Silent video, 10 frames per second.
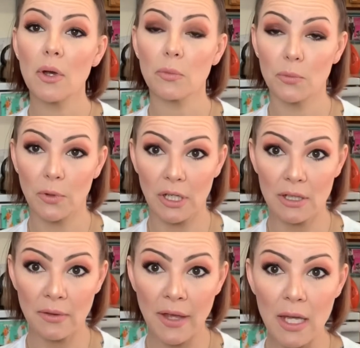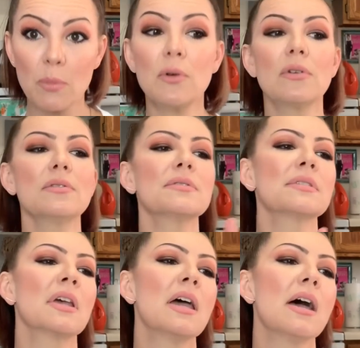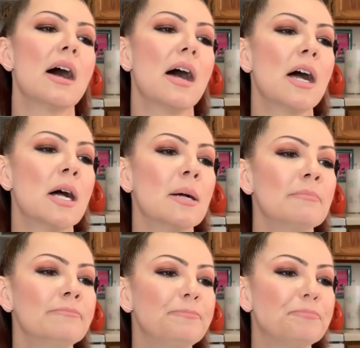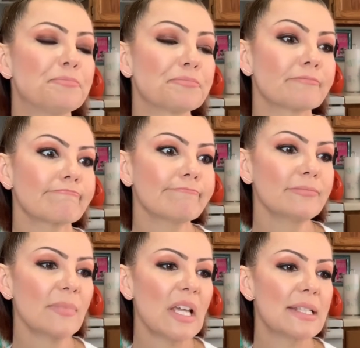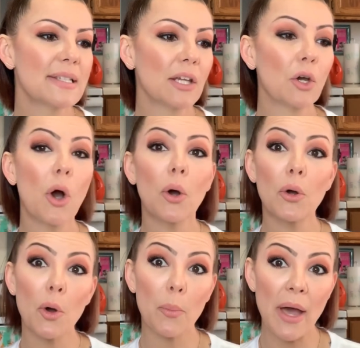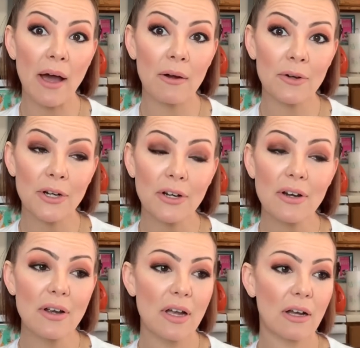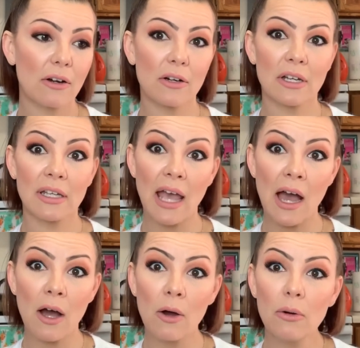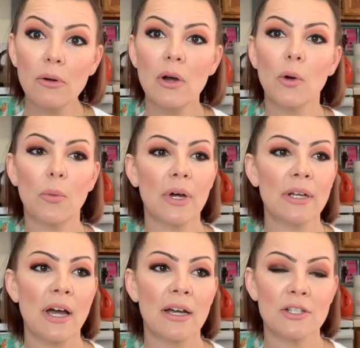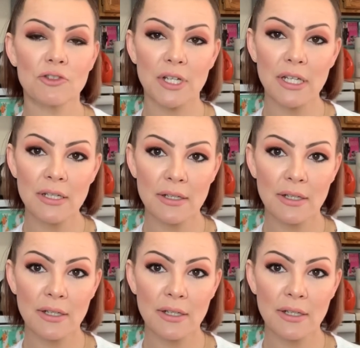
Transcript: read the labels. Let's see, cocoa powder or cacao, 100%